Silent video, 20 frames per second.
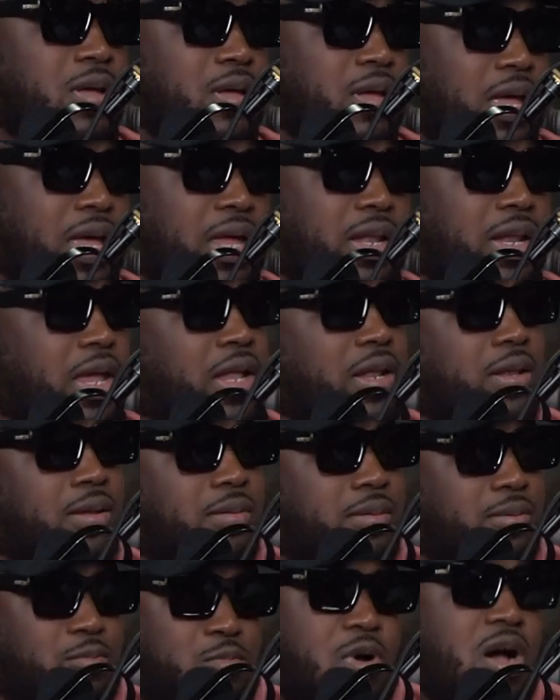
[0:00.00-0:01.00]
and
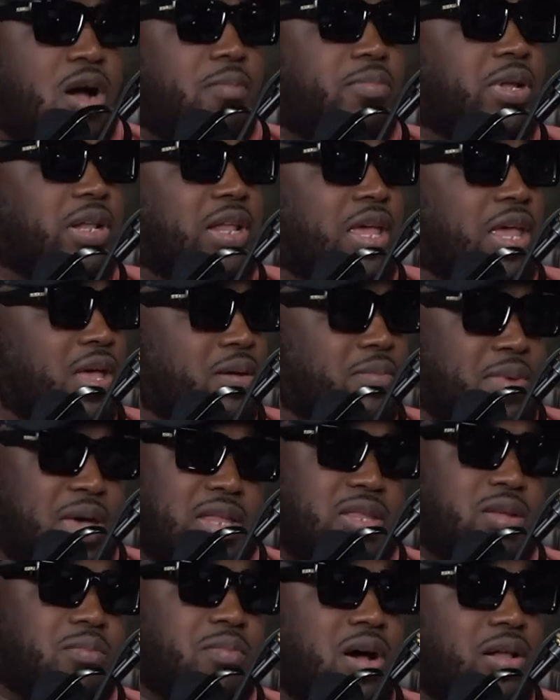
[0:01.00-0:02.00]
Rob Dillingham had
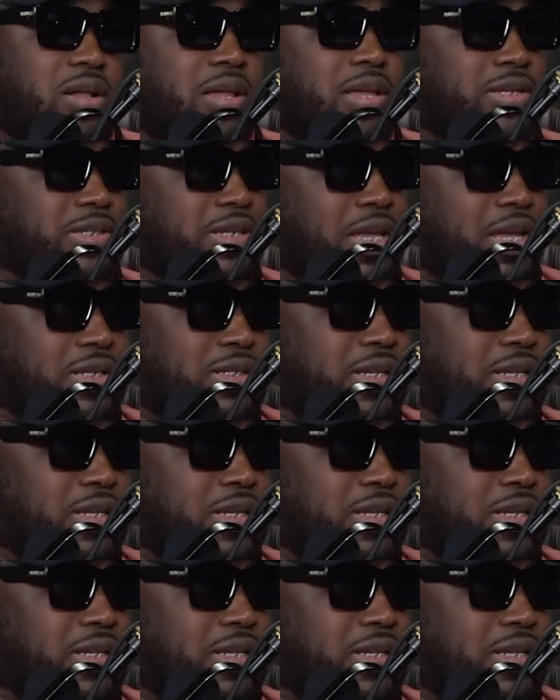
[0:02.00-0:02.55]
the ball in his hands